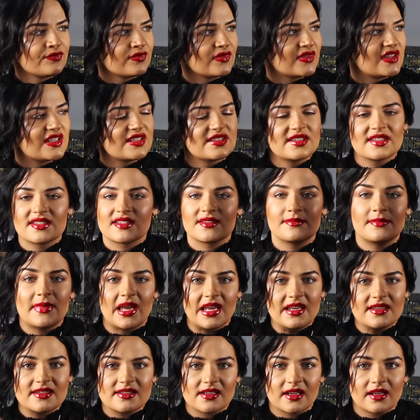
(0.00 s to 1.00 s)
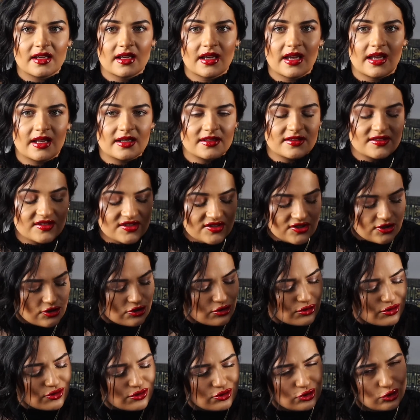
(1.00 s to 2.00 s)
This is amazing, and this
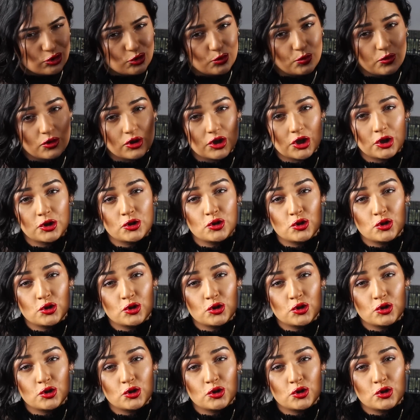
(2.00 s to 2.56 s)
is super